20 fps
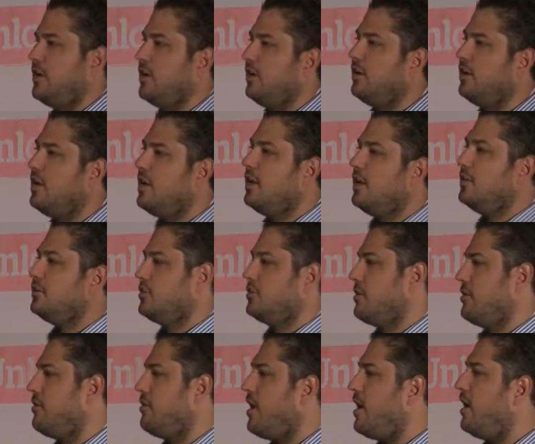here. So
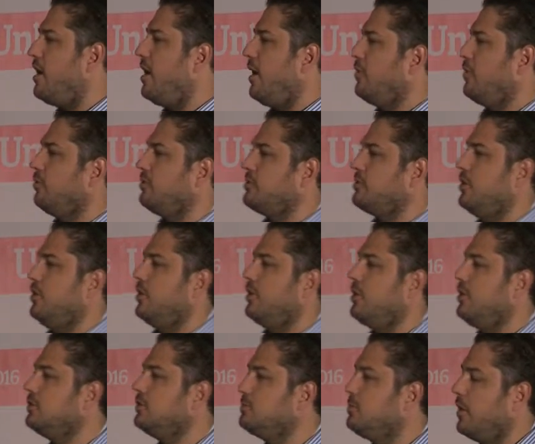there are other
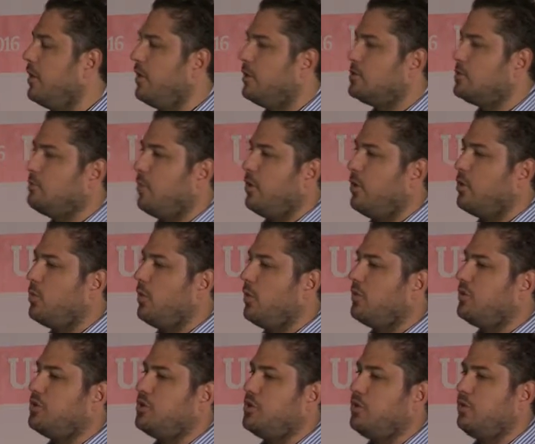alternatives, but I spoke
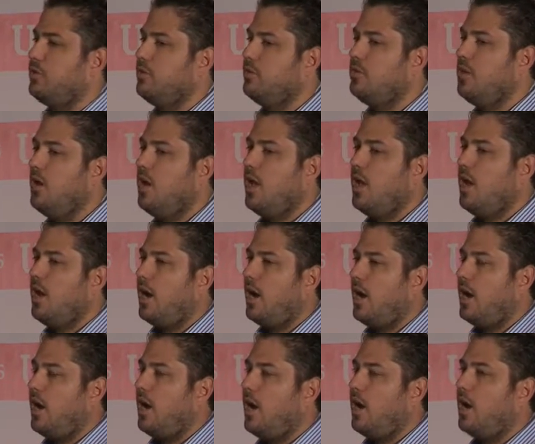with Tune
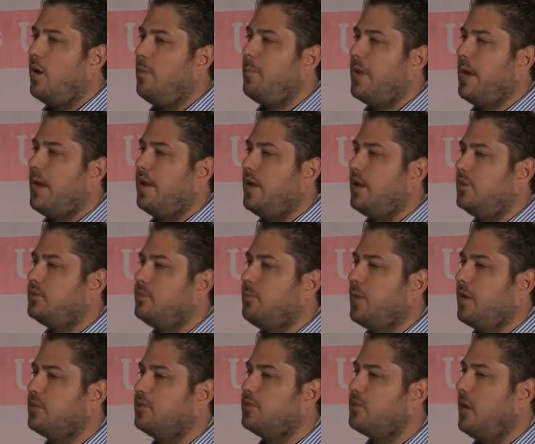at
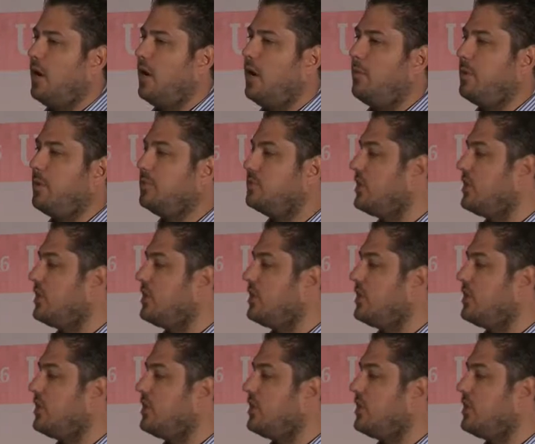SMX in